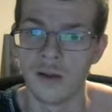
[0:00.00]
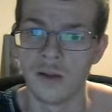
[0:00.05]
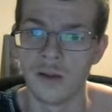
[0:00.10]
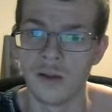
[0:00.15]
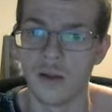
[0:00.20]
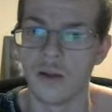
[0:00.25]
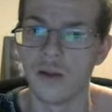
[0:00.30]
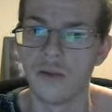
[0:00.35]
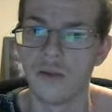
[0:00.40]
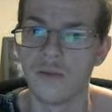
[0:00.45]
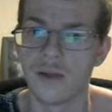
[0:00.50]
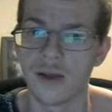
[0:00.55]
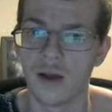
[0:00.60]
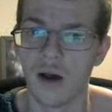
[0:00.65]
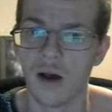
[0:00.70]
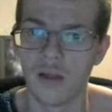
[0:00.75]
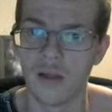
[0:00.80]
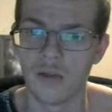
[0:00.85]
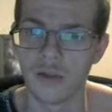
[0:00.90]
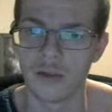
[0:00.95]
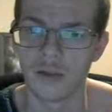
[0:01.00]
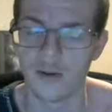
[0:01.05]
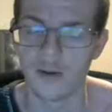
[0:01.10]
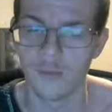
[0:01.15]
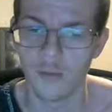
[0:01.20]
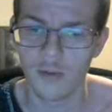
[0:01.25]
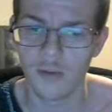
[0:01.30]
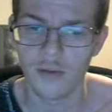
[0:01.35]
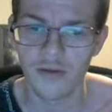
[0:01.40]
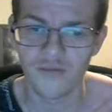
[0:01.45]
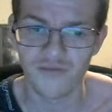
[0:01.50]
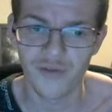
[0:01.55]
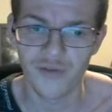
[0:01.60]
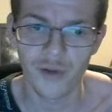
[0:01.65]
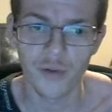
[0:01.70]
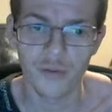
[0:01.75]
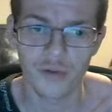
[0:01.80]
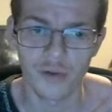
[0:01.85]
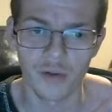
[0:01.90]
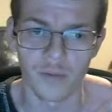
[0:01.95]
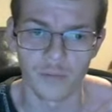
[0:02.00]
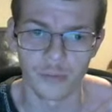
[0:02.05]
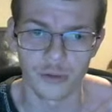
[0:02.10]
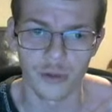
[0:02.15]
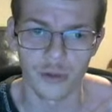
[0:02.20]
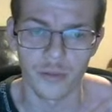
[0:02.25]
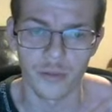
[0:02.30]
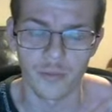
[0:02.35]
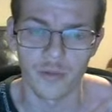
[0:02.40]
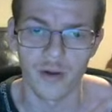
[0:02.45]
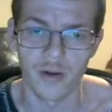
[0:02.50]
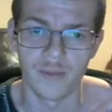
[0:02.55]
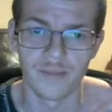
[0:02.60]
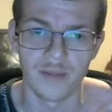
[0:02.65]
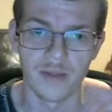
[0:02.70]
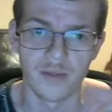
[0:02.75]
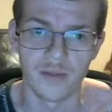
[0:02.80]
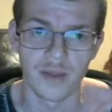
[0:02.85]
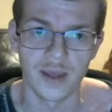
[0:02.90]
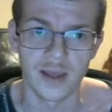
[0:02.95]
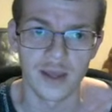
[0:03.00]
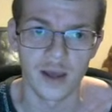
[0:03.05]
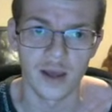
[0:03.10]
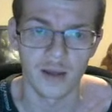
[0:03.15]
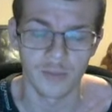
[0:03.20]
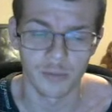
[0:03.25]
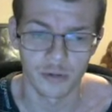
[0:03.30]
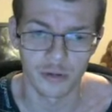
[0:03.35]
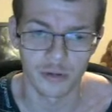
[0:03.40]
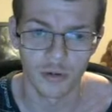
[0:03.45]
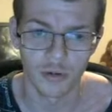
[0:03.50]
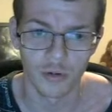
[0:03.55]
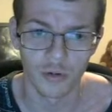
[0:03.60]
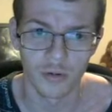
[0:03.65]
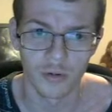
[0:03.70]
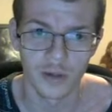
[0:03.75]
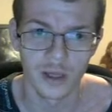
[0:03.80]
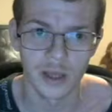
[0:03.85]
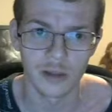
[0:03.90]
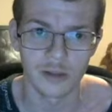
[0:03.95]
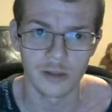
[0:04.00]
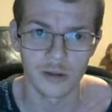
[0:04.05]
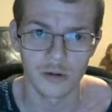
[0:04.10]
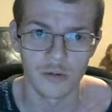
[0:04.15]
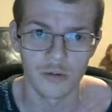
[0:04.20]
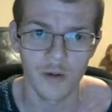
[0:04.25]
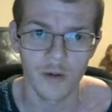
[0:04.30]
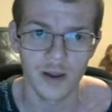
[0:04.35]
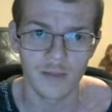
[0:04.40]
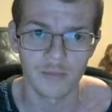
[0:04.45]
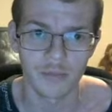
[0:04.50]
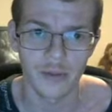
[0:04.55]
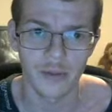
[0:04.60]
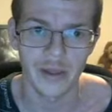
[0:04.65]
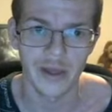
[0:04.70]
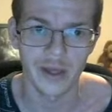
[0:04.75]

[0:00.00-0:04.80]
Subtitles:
Erling Haaland. I wonder if he'll come to the Premier League. I'm sure he's a great player.